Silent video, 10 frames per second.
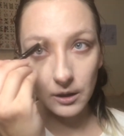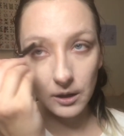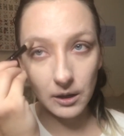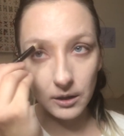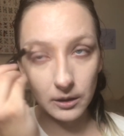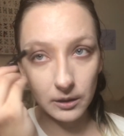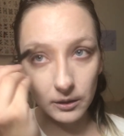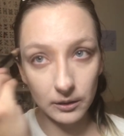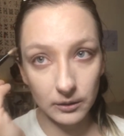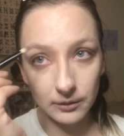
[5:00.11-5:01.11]

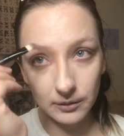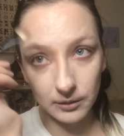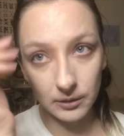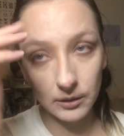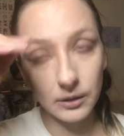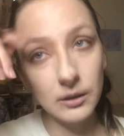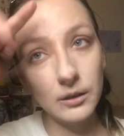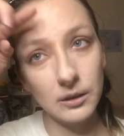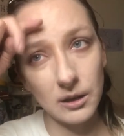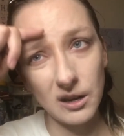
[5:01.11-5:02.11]
honor
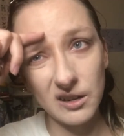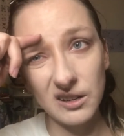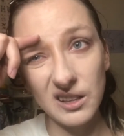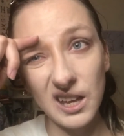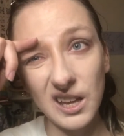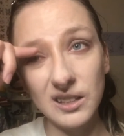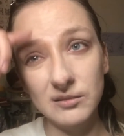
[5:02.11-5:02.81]
that.